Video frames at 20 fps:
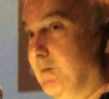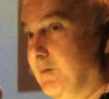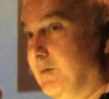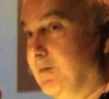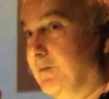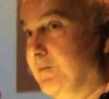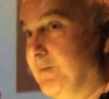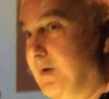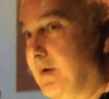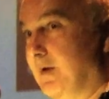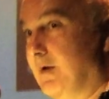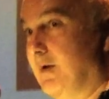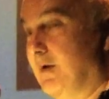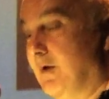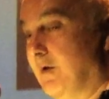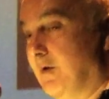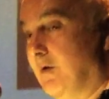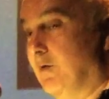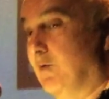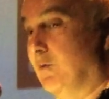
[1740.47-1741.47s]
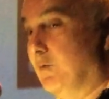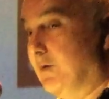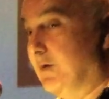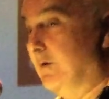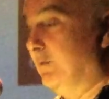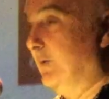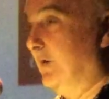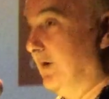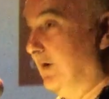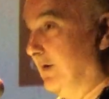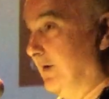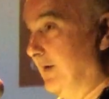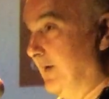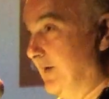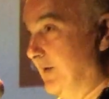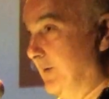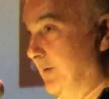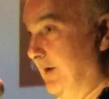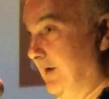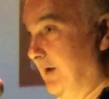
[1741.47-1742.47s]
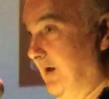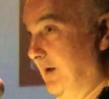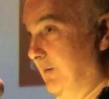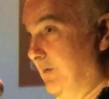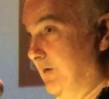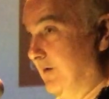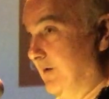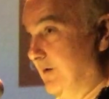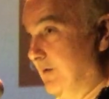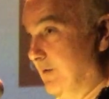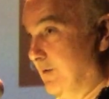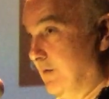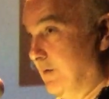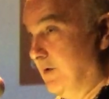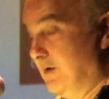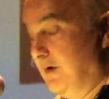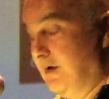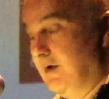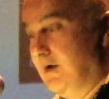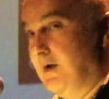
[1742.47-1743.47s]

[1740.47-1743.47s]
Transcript: were wholly realised when they came in the door.